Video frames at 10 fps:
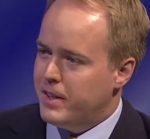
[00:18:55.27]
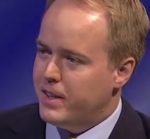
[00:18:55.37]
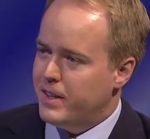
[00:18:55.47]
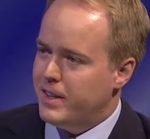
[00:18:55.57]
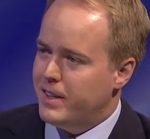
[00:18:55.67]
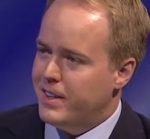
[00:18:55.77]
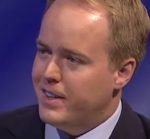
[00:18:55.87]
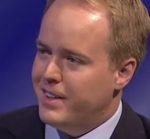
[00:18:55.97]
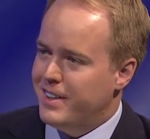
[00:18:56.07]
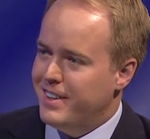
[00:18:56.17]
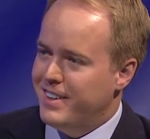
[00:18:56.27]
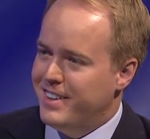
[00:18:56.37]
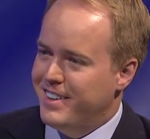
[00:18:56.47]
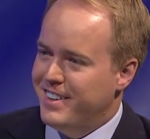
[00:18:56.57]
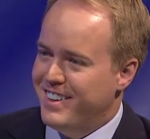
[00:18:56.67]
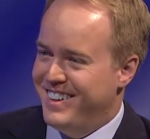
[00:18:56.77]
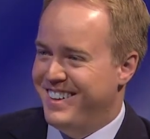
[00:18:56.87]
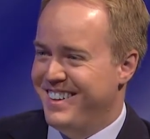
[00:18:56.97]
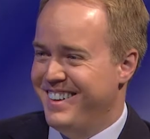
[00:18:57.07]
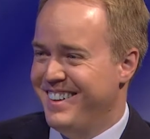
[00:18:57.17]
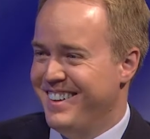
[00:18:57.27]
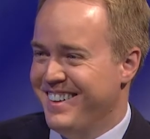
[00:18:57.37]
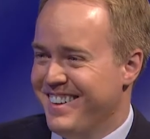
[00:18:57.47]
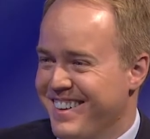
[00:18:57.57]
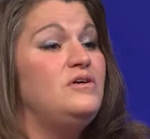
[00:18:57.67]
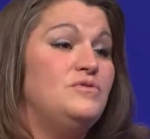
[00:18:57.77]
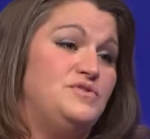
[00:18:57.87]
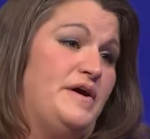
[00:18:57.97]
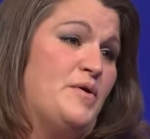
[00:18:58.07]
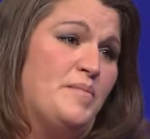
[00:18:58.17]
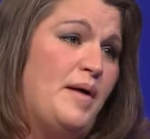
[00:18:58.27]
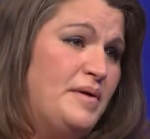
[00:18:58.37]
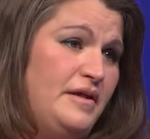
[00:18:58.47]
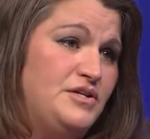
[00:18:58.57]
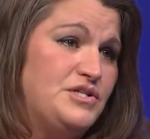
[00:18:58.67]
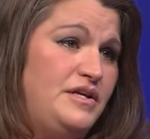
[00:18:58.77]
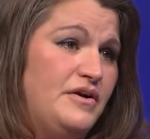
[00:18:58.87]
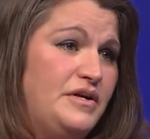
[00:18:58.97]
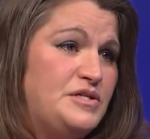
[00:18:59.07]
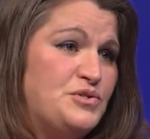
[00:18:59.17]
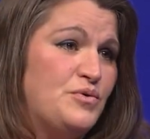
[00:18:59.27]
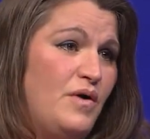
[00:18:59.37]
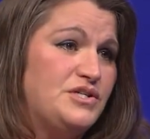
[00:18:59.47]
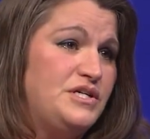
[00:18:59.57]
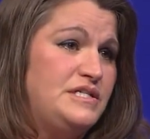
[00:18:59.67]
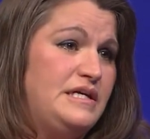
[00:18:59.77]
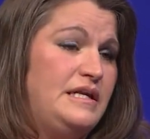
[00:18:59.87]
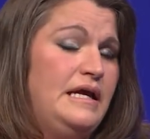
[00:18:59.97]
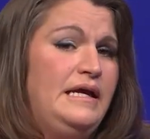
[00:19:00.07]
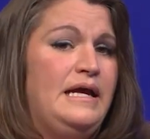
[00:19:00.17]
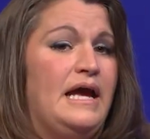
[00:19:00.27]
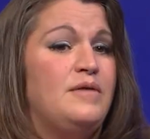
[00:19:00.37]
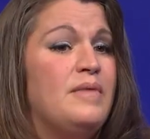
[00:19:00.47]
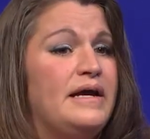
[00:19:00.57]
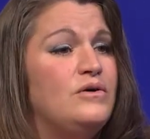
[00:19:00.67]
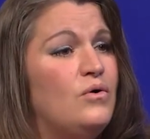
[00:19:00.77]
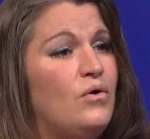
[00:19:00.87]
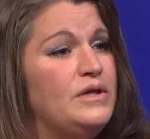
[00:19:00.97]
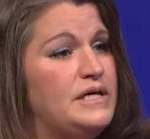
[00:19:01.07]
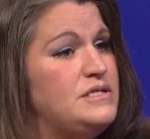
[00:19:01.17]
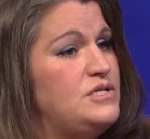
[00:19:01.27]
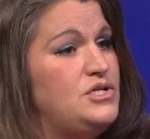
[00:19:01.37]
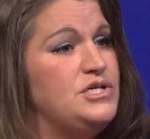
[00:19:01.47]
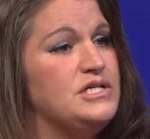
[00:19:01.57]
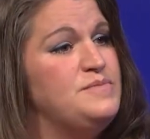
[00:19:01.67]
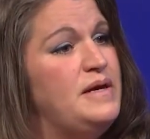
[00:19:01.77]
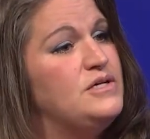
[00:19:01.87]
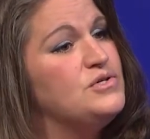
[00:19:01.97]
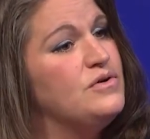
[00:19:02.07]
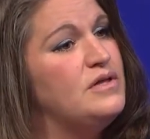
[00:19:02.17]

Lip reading: Growing. We have a huge veteran population here in Eastern Washington, and my goal is to just make sure